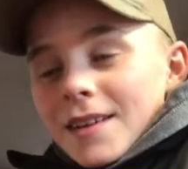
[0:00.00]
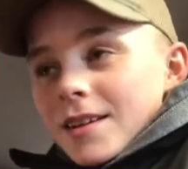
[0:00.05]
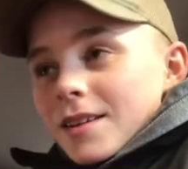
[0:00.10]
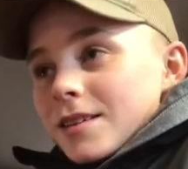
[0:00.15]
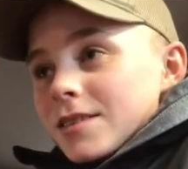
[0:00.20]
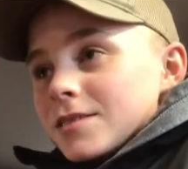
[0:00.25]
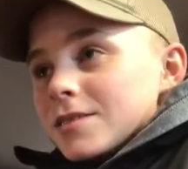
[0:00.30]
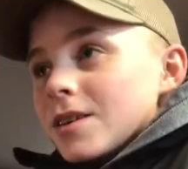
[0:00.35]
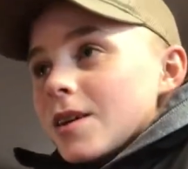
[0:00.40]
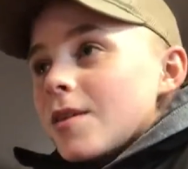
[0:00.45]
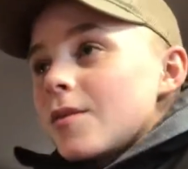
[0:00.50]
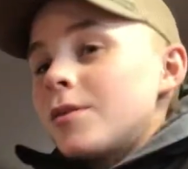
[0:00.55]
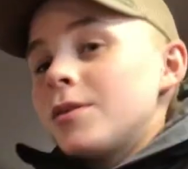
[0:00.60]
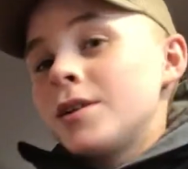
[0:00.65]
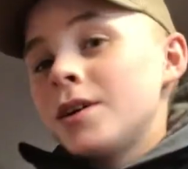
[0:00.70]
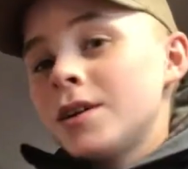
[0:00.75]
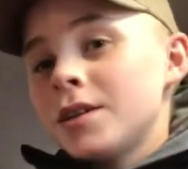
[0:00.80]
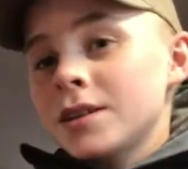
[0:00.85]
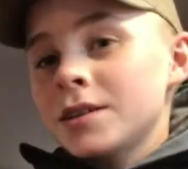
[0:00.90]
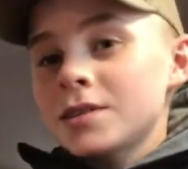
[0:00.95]
So
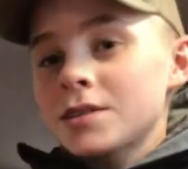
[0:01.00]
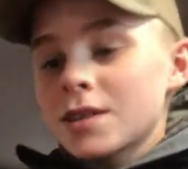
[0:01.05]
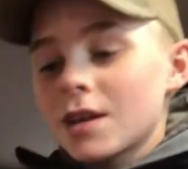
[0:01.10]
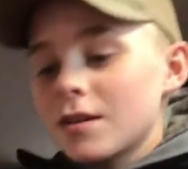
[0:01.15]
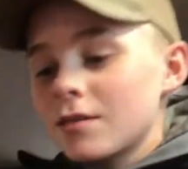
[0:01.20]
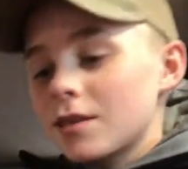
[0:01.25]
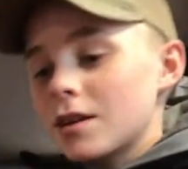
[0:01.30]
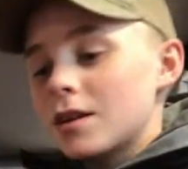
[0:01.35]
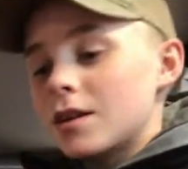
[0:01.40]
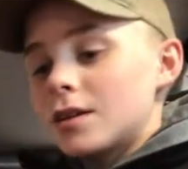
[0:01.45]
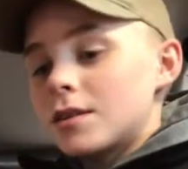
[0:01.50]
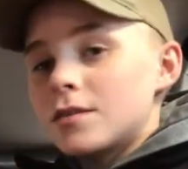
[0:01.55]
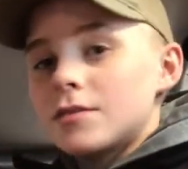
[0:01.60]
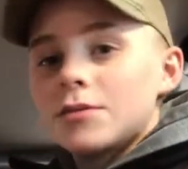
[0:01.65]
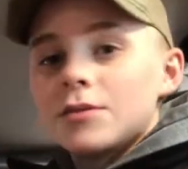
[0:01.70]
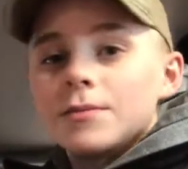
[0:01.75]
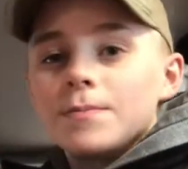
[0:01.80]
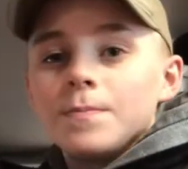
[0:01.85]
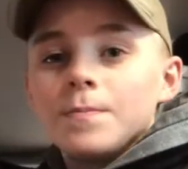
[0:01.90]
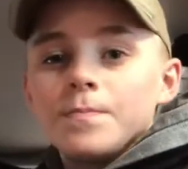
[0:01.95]
let's get right into
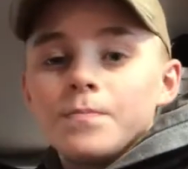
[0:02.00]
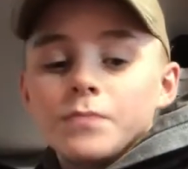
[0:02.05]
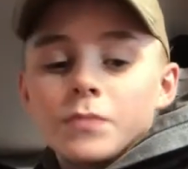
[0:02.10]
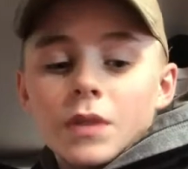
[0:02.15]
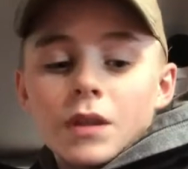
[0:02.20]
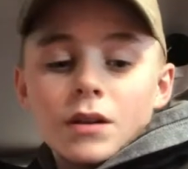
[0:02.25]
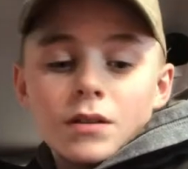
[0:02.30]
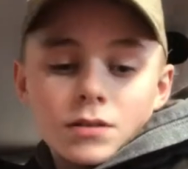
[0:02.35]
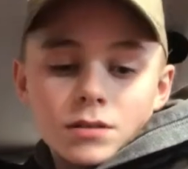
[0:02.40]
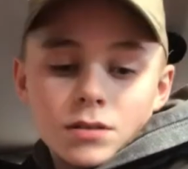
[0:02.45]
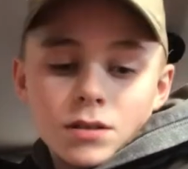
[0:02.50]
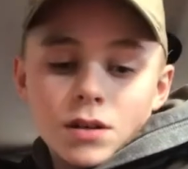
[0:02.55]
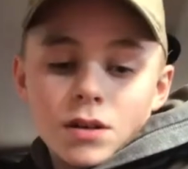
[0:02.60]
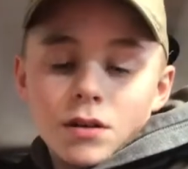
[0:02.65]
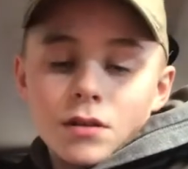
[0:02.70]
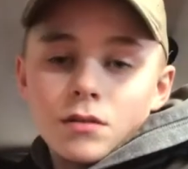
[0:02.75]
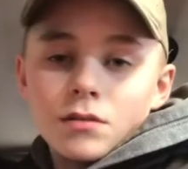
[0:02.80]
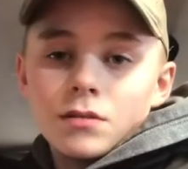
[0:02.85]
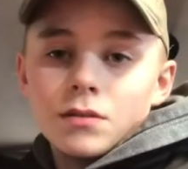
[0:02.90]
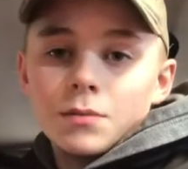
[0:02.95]
it.
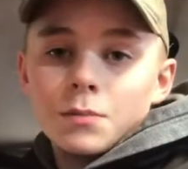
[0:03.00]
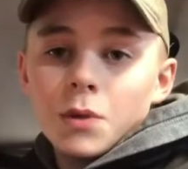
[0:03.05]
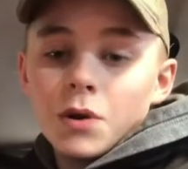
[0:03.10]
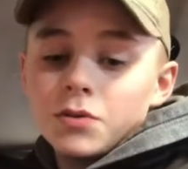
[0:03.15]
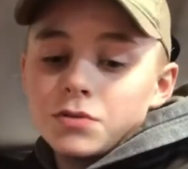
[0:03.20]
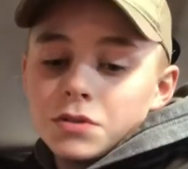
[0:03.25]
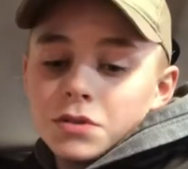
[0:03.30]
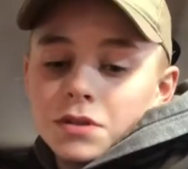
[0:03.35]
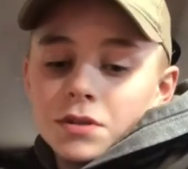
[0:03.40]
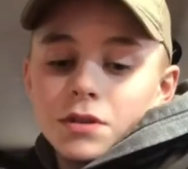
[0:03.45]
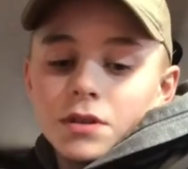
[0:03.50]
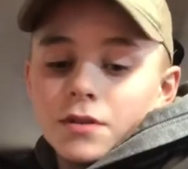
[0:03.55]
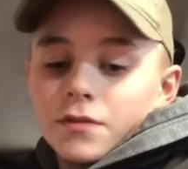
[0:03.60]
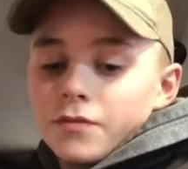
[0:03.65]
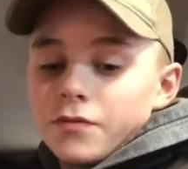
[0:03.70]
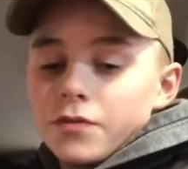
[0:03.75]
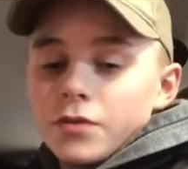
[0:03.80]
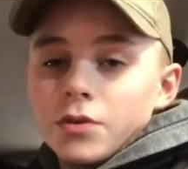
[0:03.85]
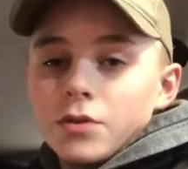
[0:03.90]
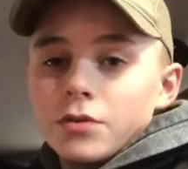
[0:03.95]
So most of the
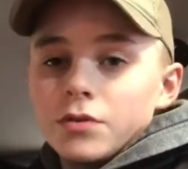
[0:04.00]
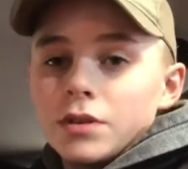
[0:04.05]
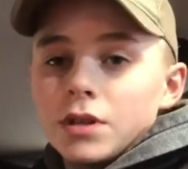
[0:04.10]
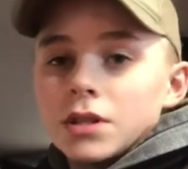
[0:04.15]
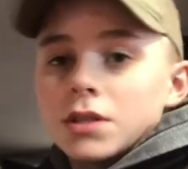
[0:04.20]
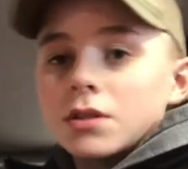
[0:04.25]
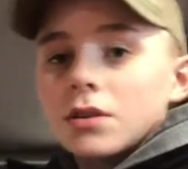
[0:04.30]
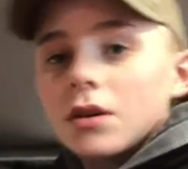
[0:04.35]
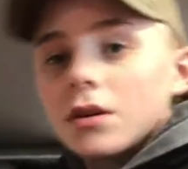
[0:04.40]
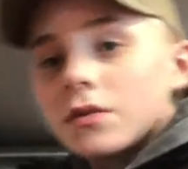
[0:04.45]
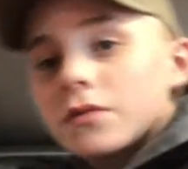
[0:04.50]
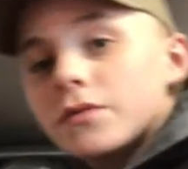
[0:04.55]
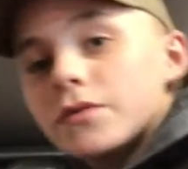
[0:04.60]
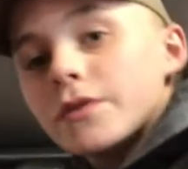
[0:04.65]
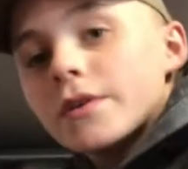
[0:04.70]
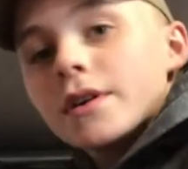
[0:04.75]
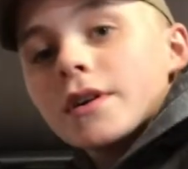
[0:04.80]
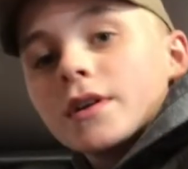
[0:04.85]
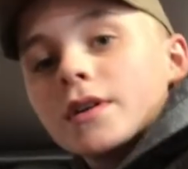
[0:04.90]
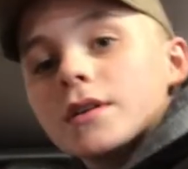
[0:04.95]
food that's grown for
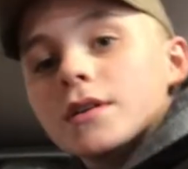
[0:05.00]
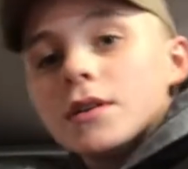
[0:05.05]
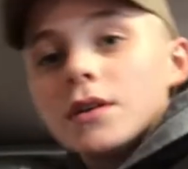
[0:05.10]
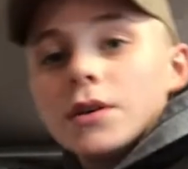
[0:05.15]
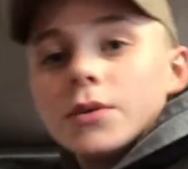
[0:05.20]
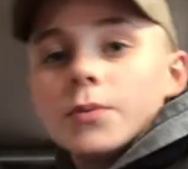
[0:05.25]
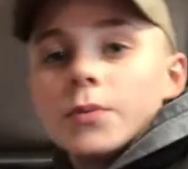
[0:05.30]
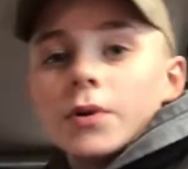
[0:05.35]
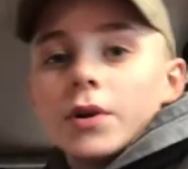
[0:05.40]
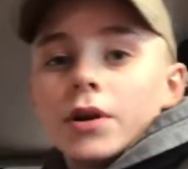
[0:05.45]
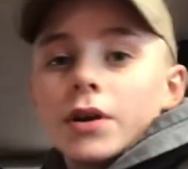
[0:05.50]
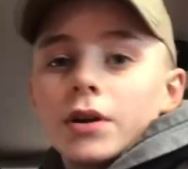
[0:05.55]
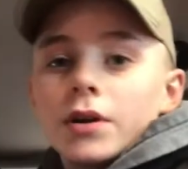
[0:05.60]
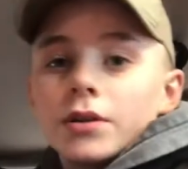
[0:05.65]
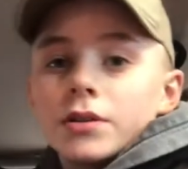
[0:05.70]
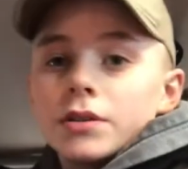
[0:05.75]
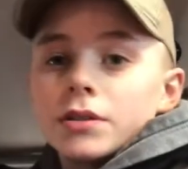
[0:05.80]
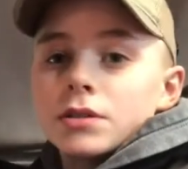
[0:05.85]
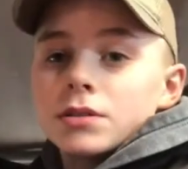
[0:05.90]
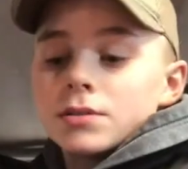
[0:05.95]
our world
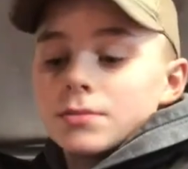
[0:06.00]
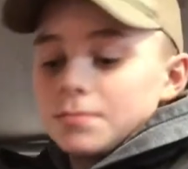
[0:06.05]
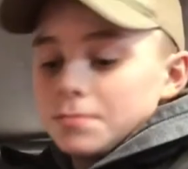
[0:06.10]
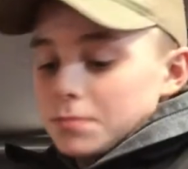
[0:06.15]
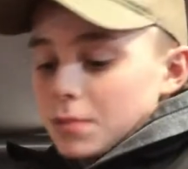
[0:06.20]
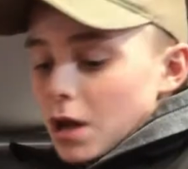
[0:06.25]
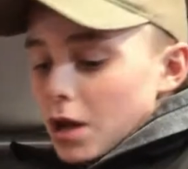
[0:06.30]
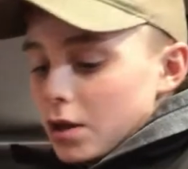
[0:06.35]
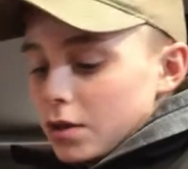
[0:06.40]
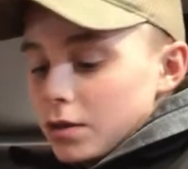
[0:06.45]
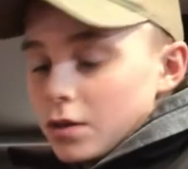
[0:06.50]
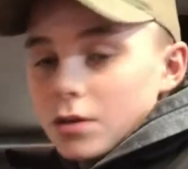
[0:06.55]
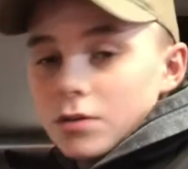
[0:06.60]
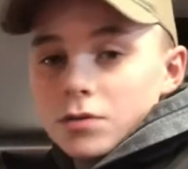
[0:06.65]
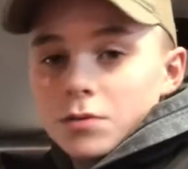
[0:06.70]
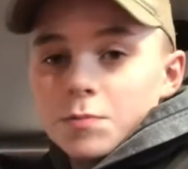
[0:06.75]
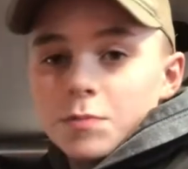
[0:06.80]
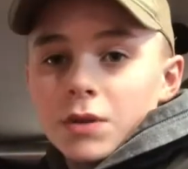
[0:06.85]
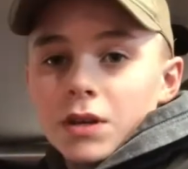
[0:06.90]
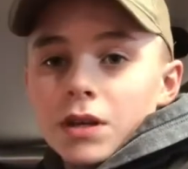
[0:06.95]
is on those
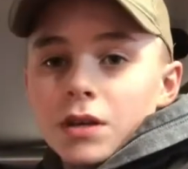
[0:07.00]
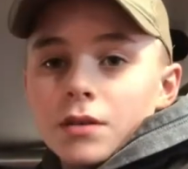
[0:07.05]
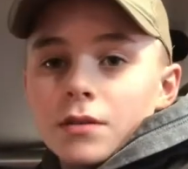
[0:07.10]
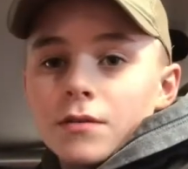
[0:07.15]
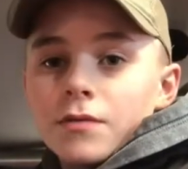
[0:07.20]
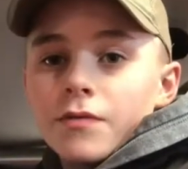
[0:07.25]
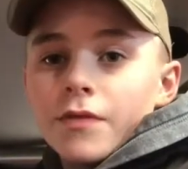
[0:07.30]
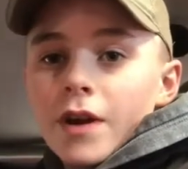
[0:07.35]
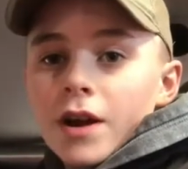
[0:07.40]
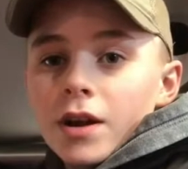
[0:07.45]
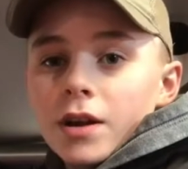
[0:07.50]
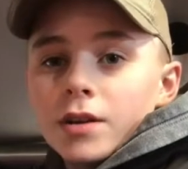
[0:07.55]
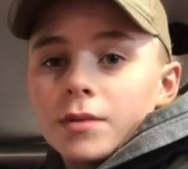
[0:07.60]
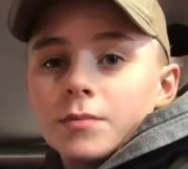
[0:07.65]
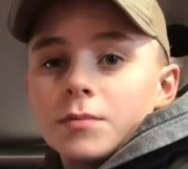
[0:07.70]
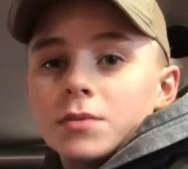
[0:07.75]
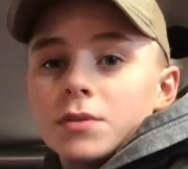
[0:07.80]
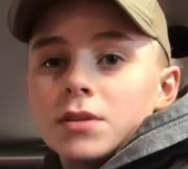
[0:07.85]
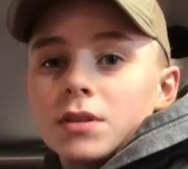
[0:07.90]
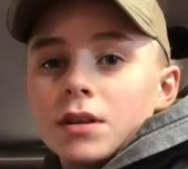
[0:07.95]
big
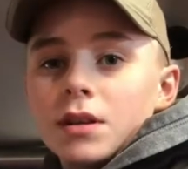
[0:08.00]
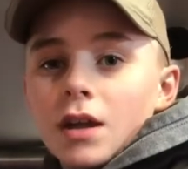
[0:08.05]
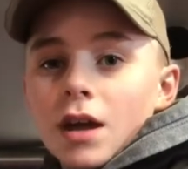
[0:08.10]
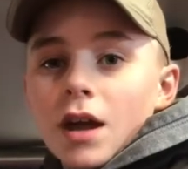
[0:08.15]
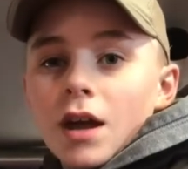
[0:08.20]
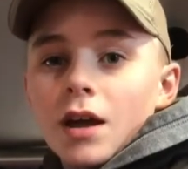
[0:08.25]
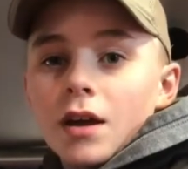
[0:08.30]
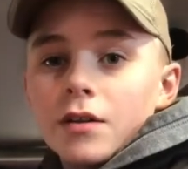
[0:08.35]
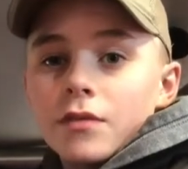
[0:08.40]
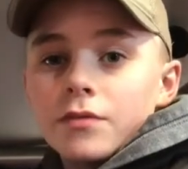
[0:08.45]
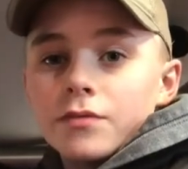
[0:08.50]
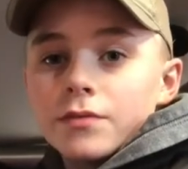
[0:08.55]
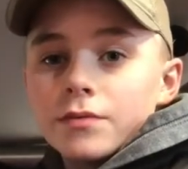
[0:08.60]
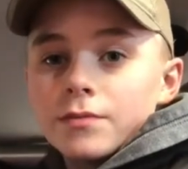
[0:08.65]
farms that have